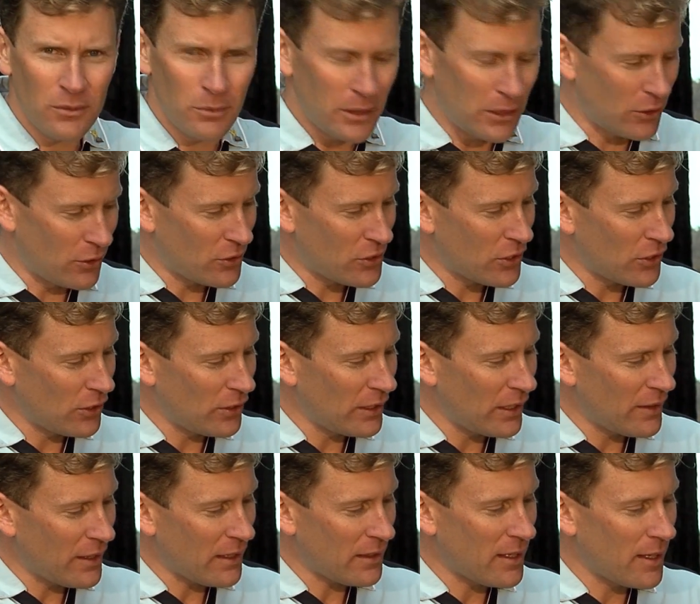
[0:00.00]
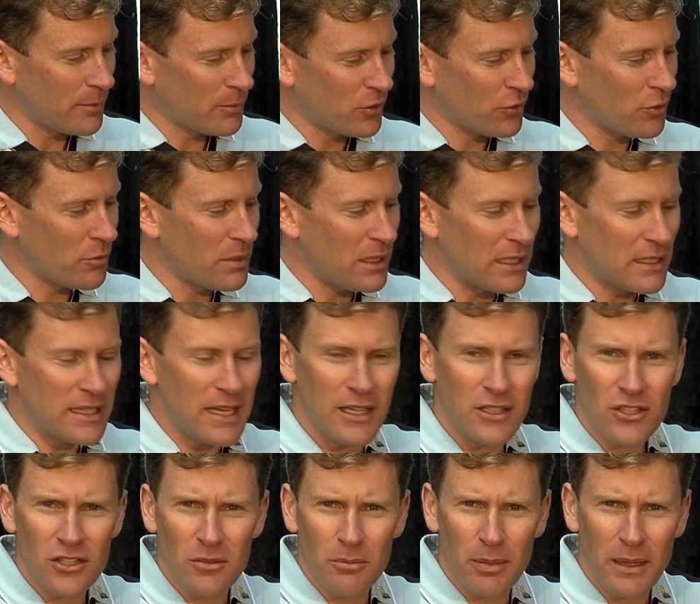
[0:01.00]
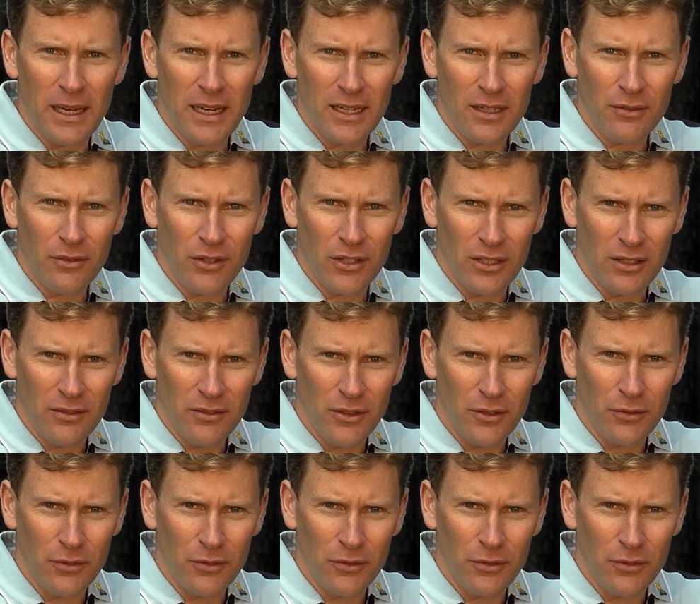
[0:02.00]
and we learnt earlier that comes from the attention part of the